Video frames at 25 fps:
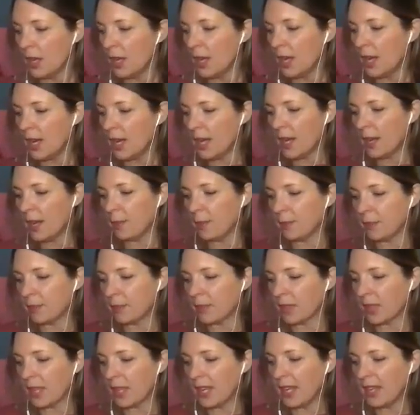And
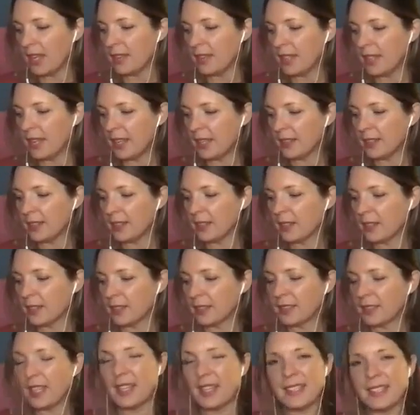then
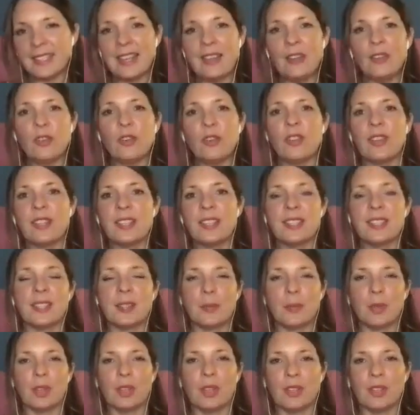cut down on the
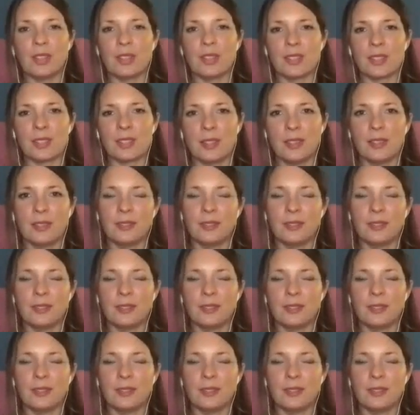stimulants.